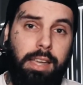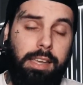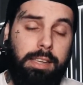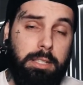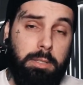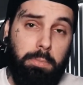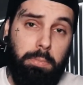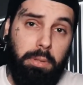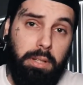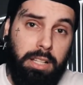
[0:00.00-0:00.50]

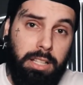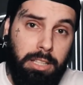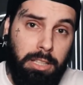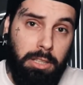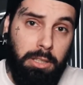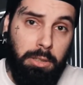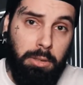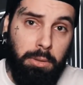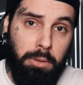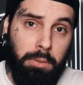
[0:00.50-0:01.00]
is
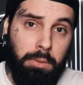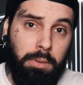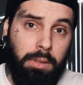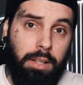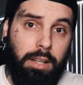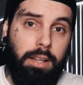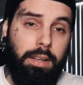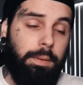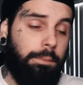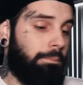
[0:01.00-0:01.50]
bring you
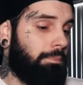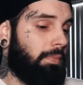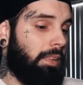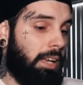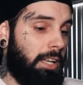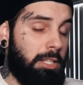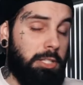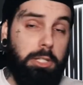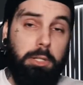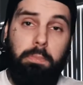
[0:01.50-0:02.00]

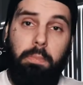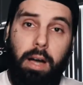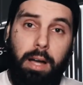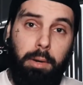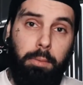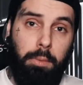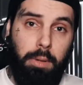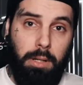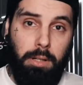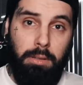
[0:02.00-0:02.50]
into my
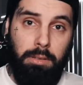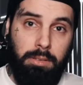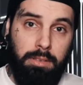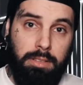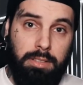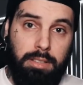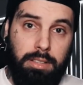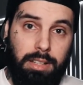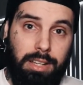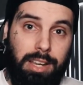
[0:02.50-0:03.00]

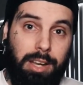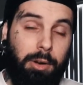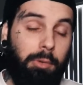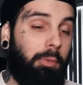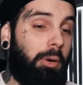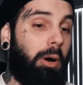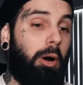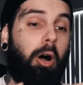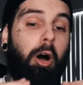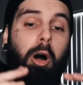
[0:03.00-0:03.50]
world
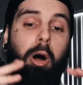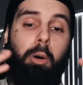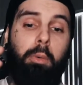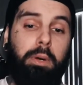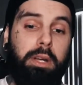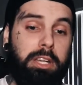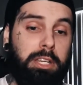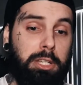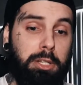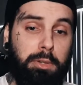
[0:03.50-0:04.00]
where all
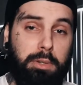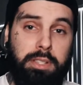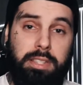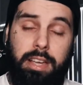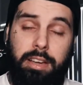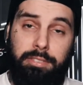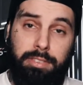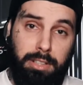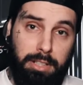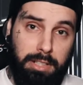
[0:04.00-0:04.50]
we do is
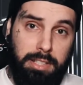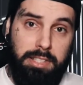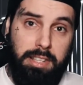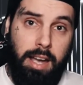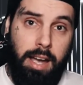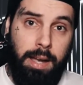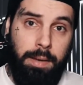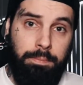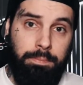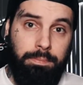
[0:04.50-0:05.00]
have a good
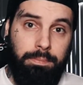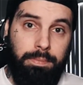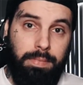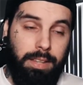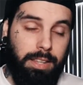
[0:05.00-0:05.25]
time.